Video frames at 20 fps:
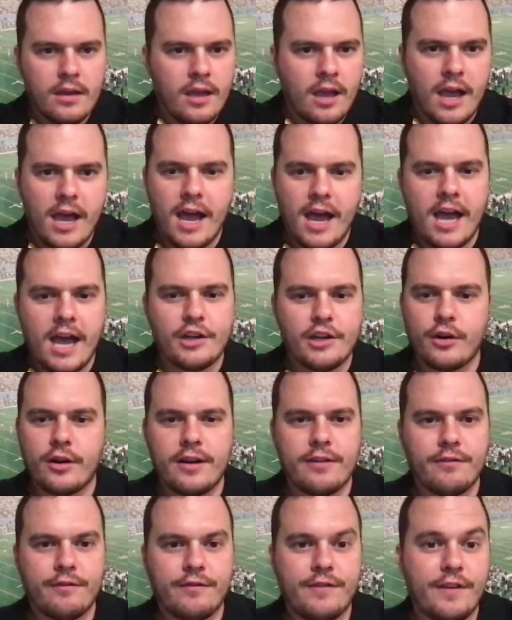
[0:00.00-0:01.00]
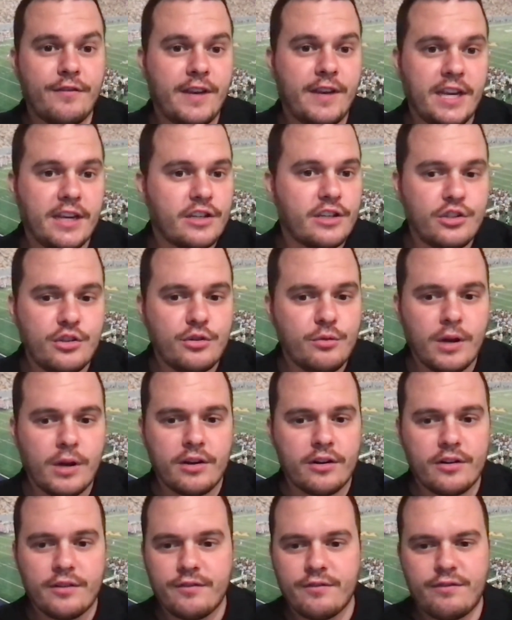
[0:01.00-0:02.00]
150 to
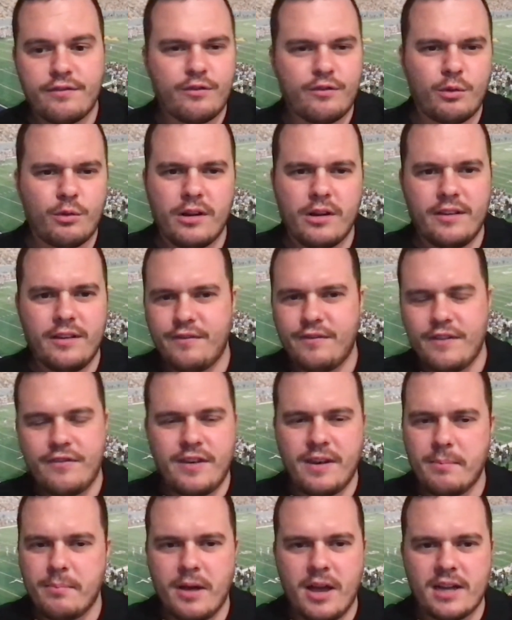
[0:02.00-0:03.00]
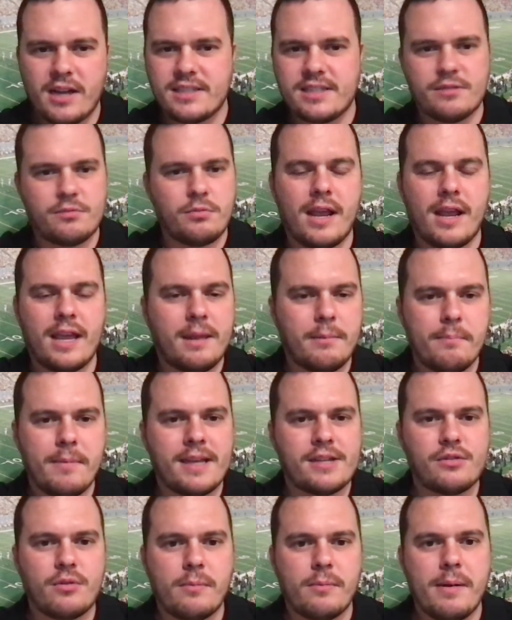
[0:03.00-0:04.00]
250 bucks is can
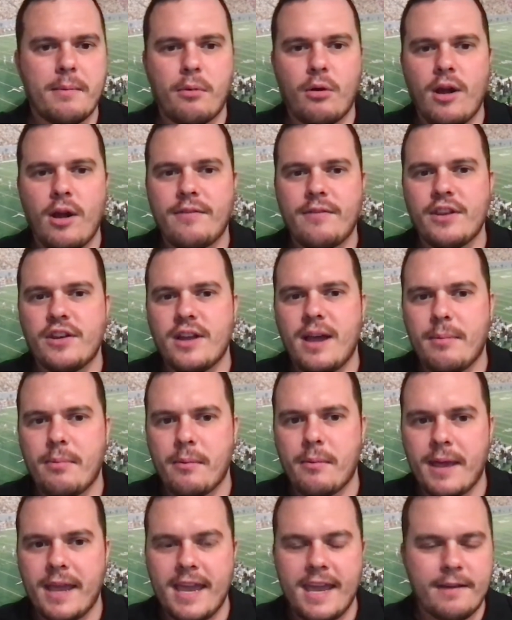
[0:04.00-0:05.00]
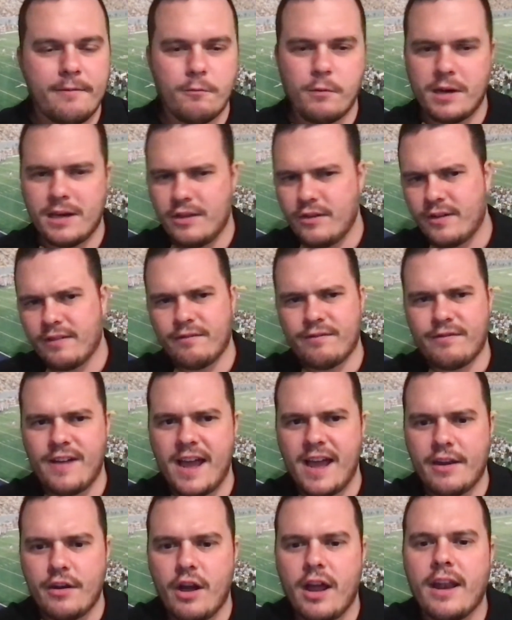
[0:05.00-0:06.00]
best remember off the top of my head and what you can
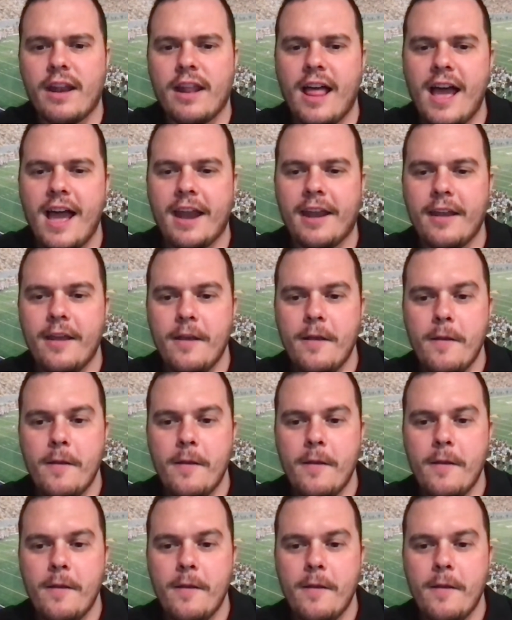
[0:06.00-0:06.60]
find online.